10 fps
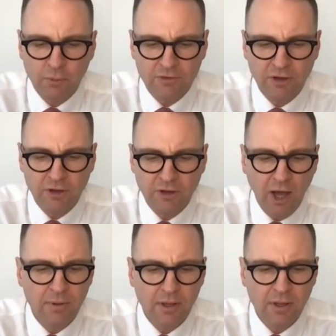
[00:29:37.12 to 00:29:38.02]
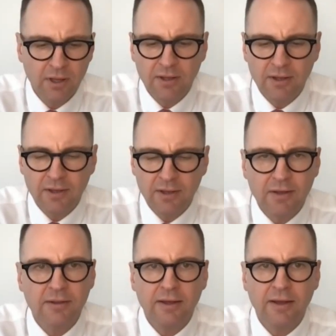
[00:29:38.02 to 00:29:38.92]
for a time
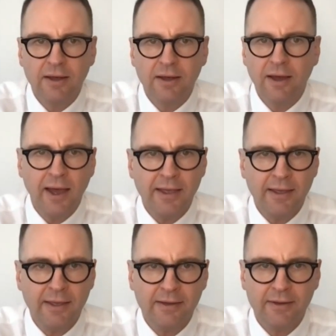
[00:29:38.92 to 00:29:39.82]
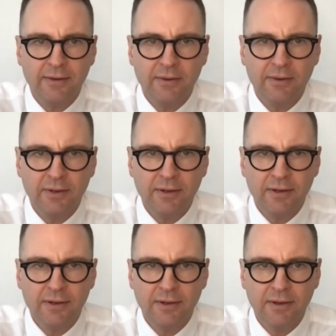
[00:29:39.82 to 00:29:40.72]
a
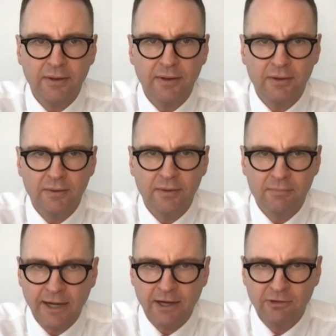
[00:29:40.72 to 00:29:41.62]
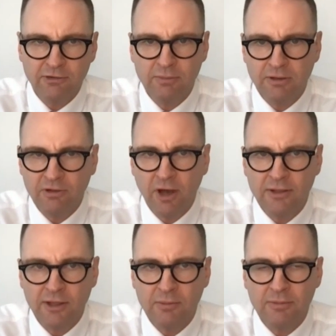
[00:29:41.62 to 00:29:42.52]
mechanism inside
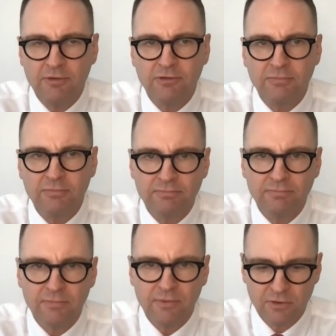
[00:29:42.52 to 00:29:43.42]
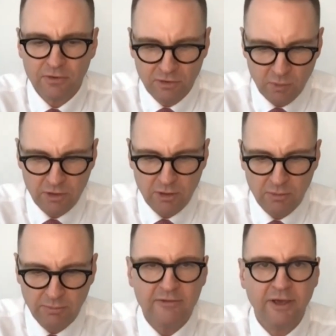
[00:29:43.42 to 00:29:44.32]
the commission to deal with
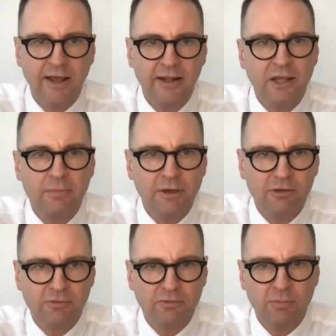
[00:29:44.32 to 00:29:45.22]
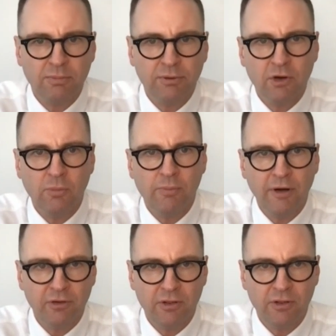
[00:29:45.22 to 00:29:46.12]
complaints handling because of the political
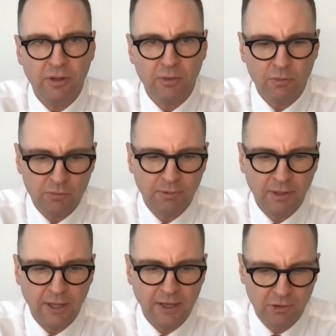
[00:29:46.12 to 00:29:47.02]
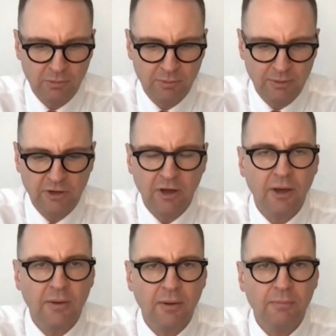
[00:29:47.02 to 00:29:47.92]
pressure that was placed on them at the
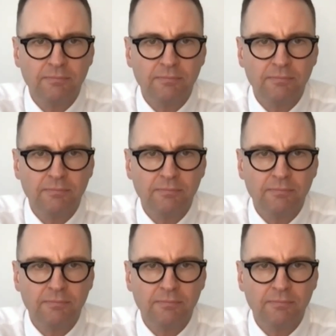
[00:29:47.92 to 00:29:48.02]
time.